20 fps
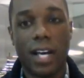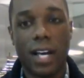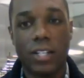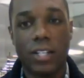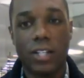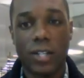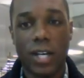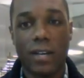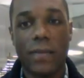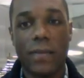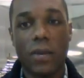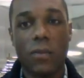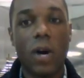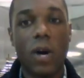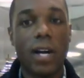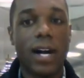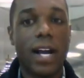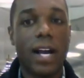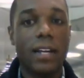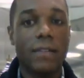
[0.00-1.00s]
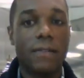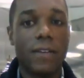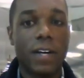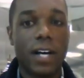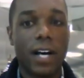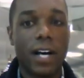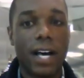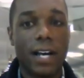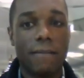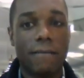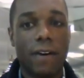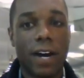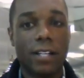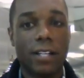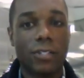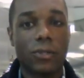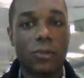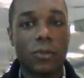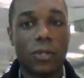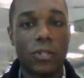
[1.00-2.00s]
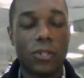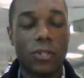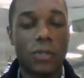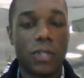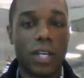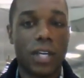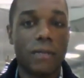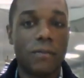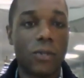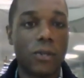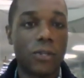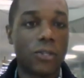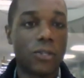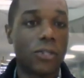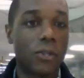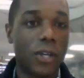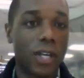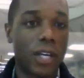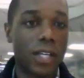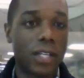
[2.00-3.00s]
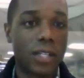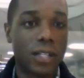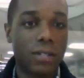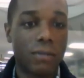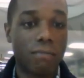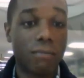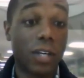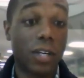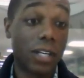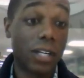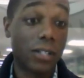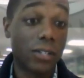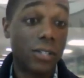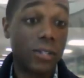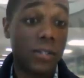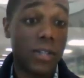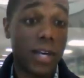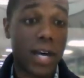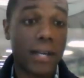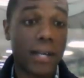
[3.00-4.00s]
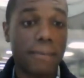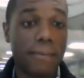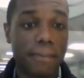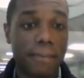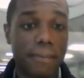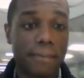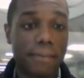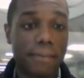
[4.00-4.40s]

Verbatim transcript: And just kind of like what kind of uh, advice would you give to a student looking to do that?